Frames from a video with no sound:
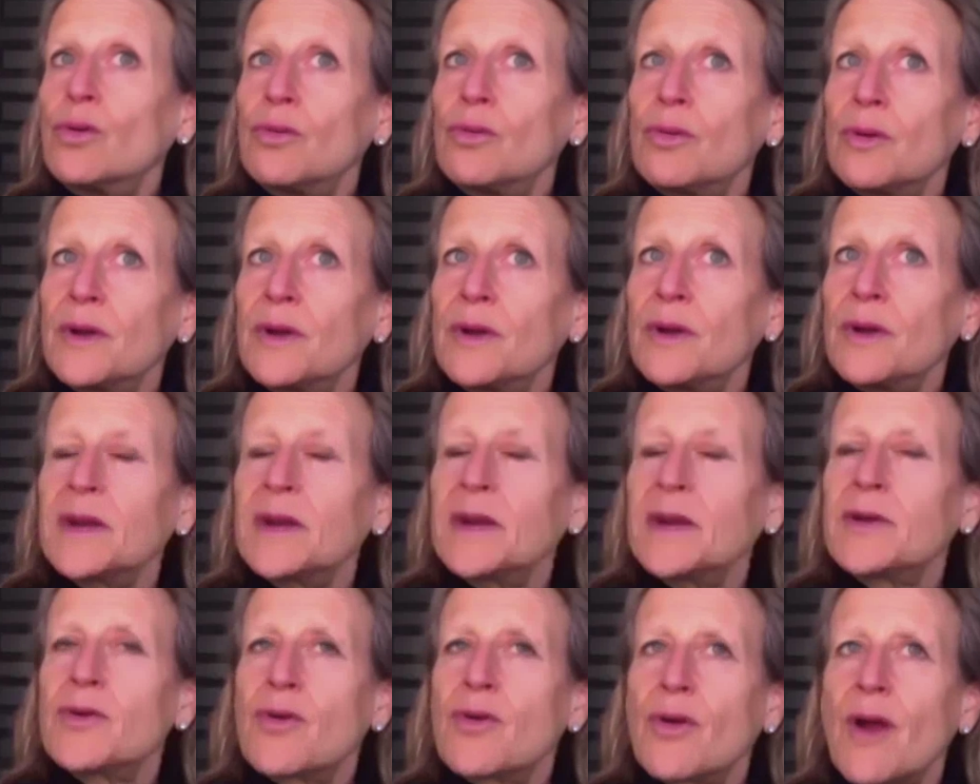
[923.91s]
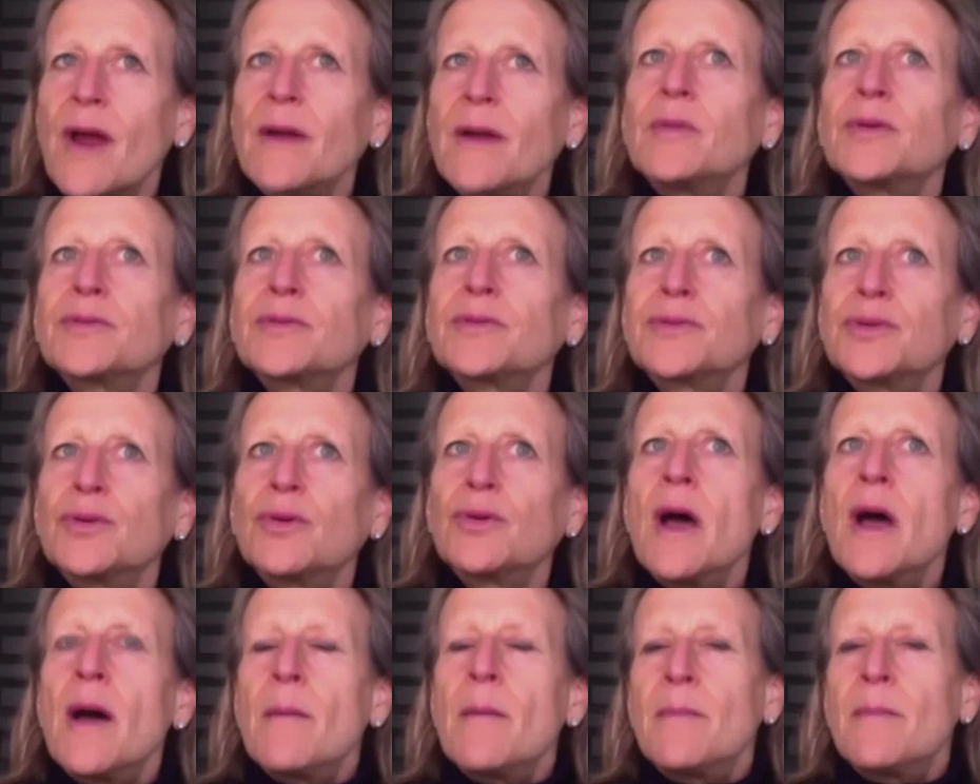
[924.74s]
an incredible tool,
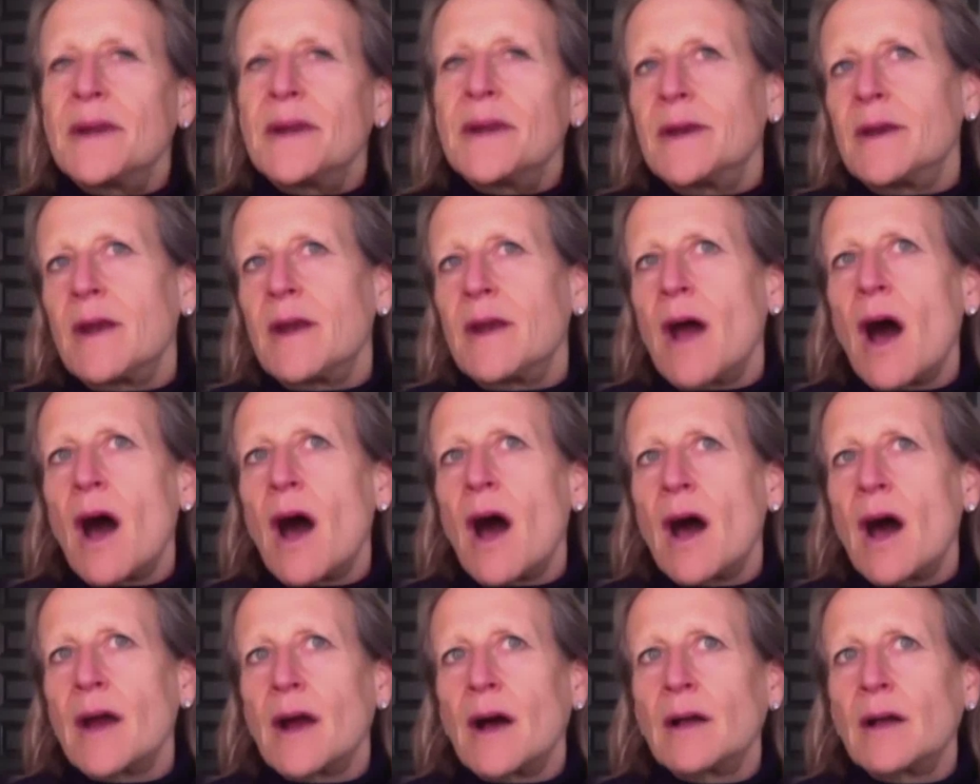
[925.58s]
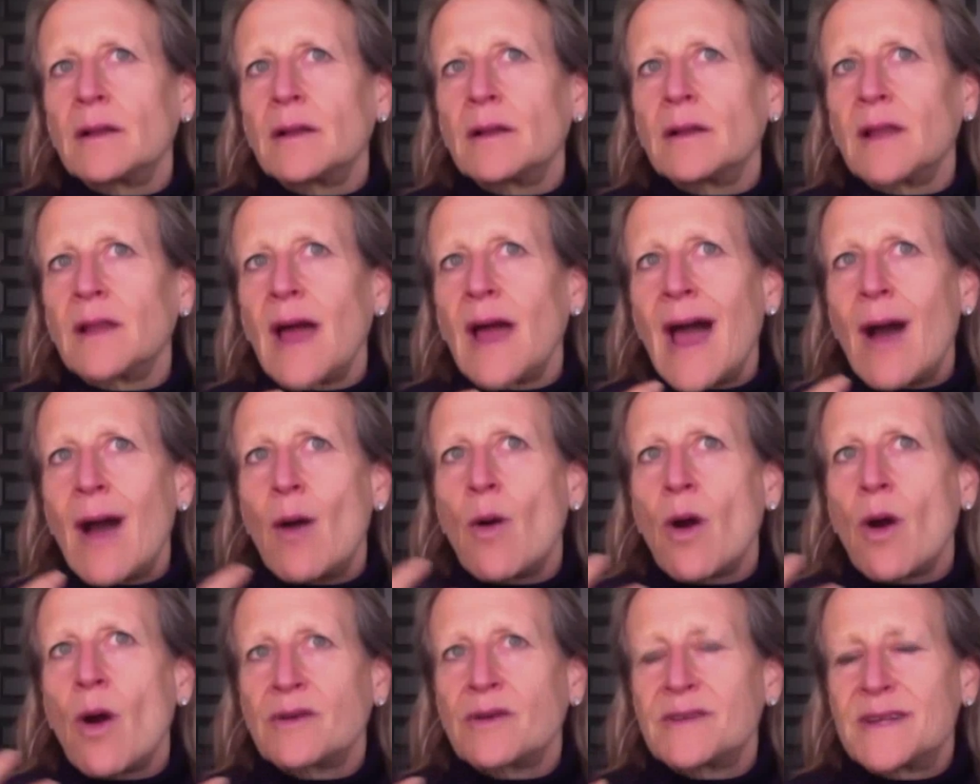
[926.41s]
but not allow
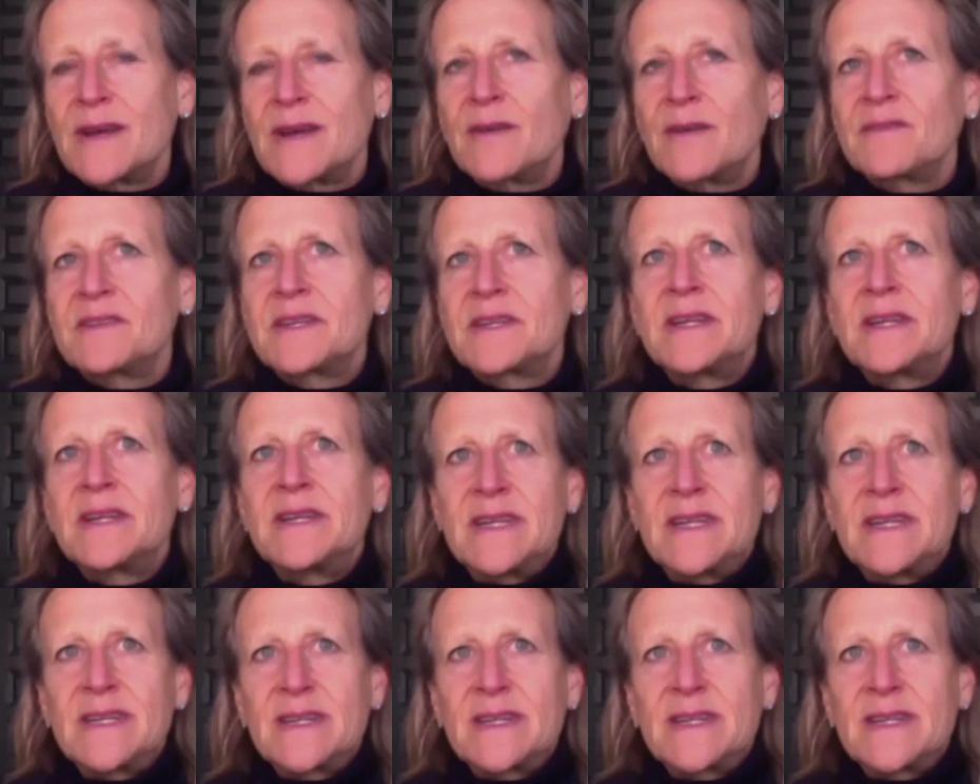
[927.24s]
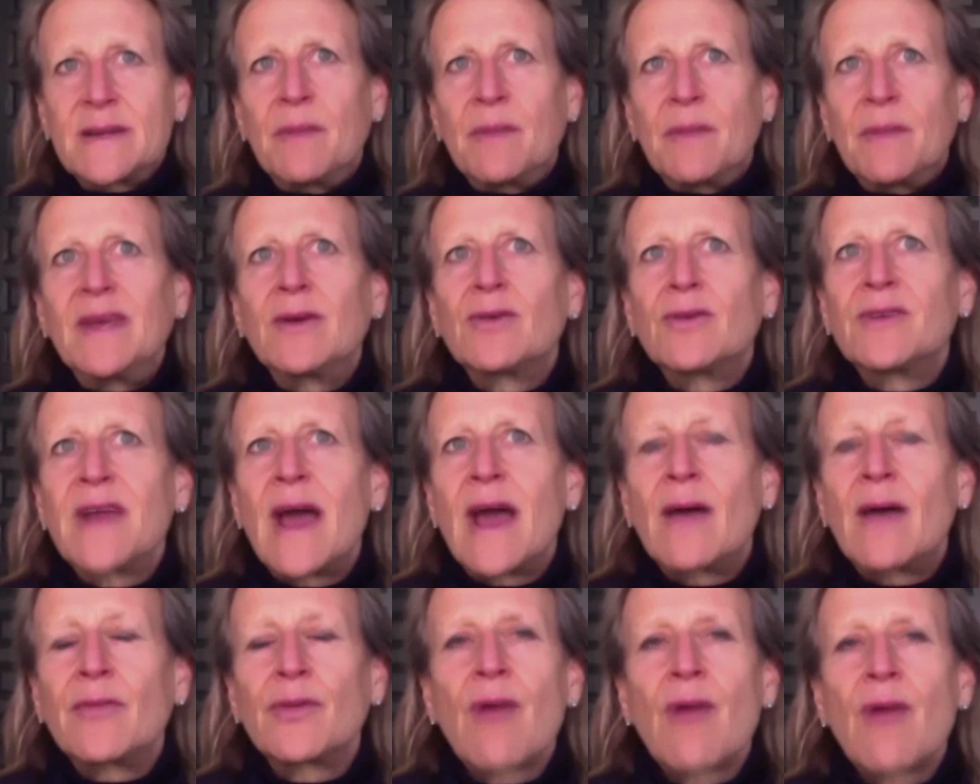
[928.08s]
ourselves to disappear down
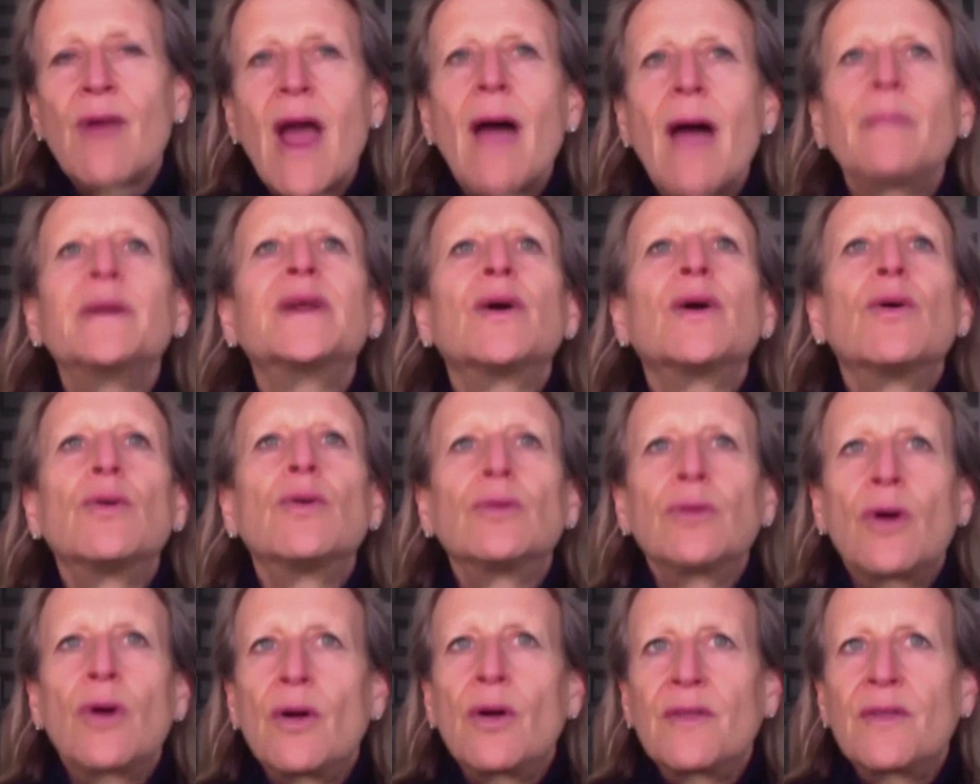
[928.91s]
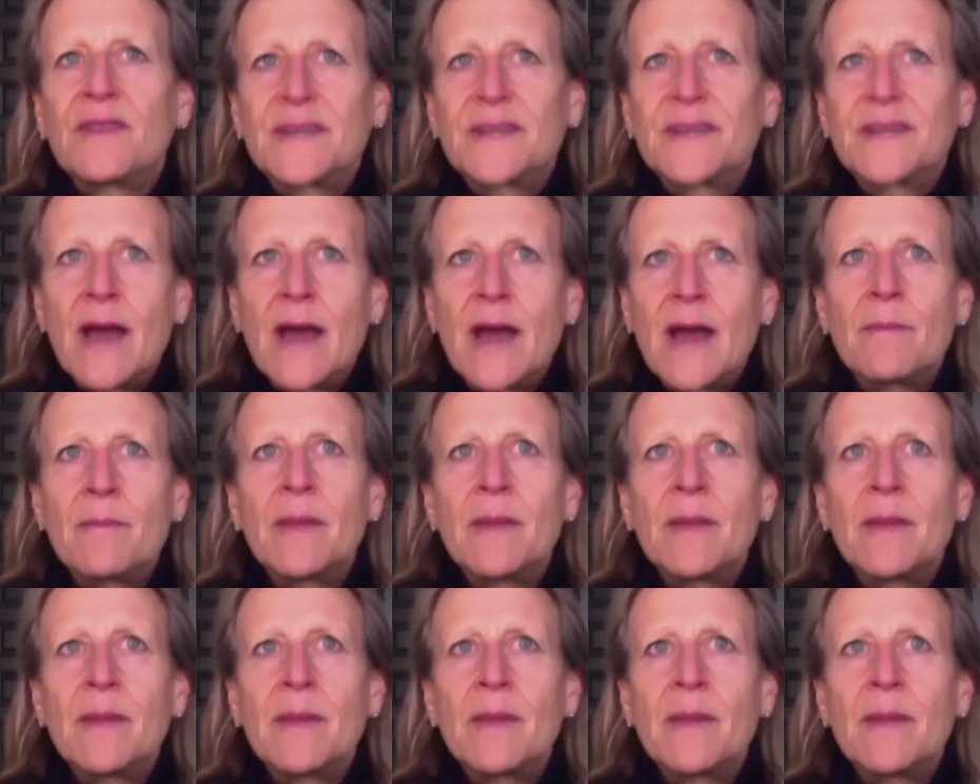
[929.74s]
the rabbit hole all the time